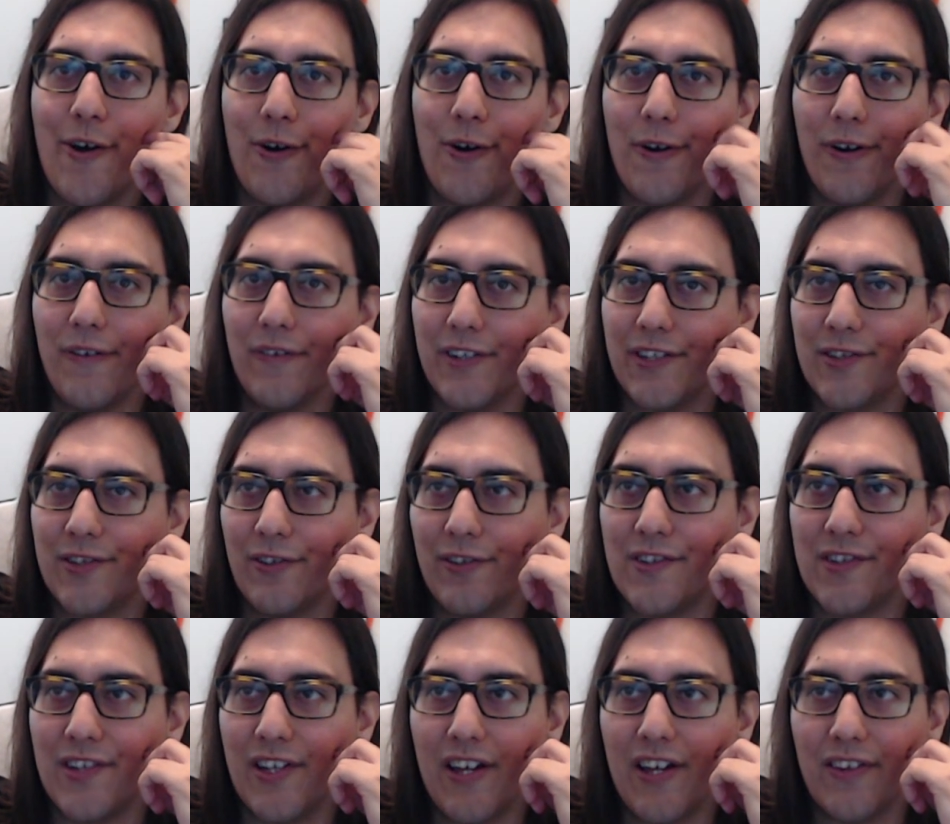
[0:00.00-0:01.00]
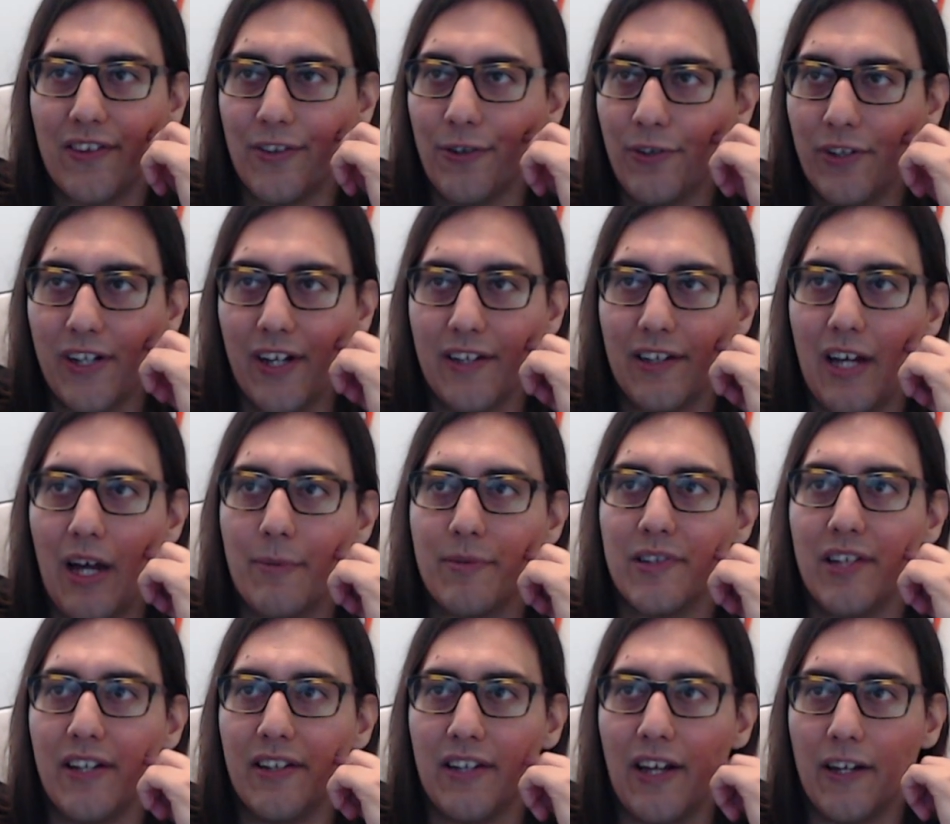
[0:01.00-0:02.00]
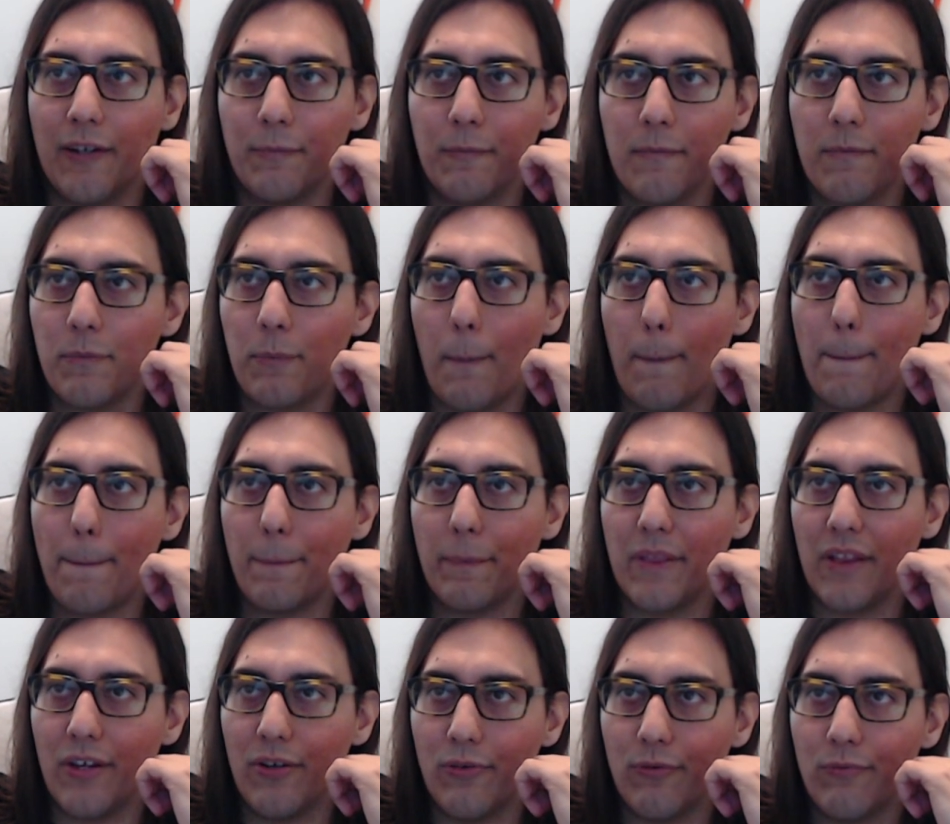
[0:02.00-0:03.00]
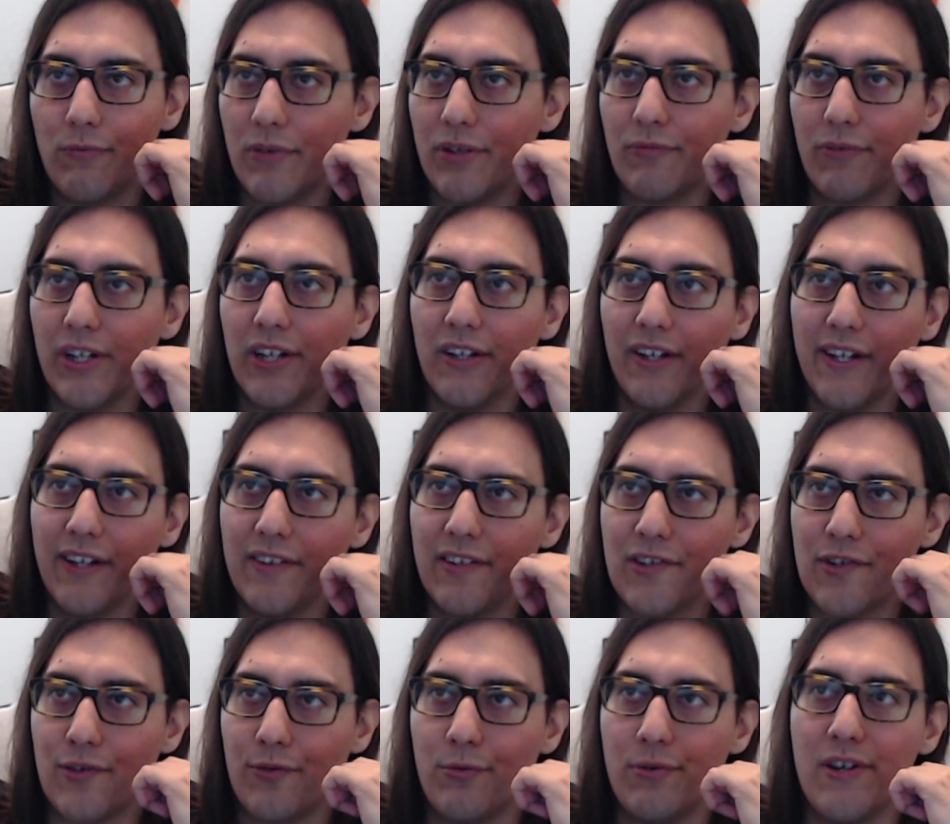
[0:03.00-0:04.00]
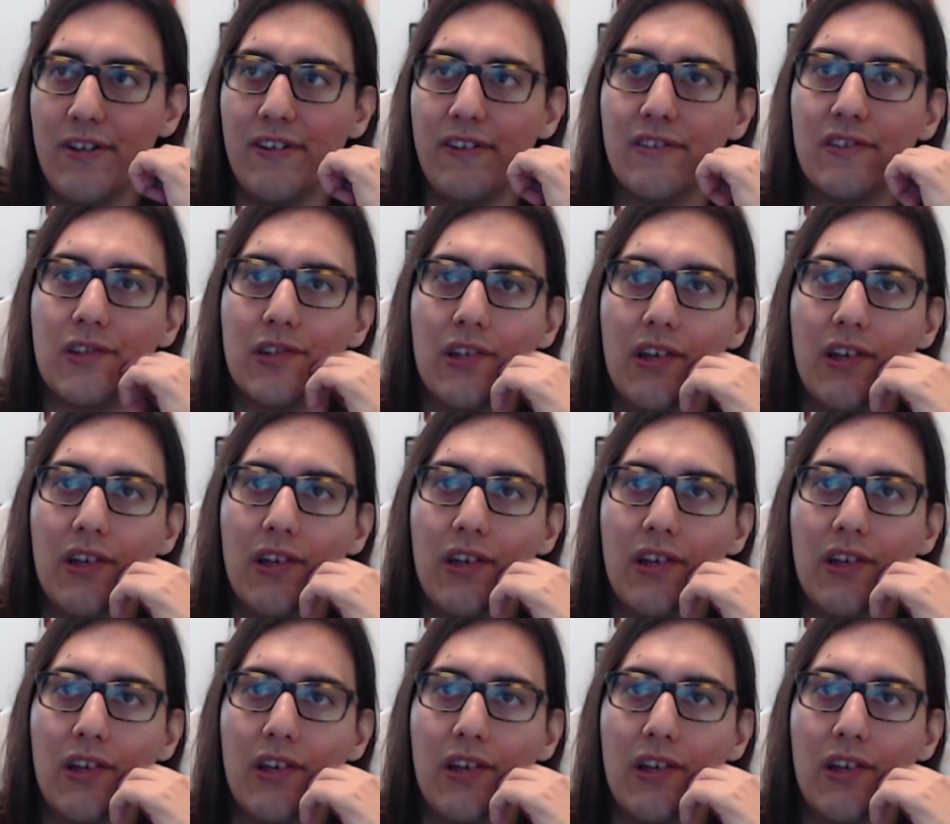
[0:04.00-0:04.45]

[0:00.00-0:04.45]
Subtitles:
Harvick starts 10th, 38 laps led. Like, when we look at these grids,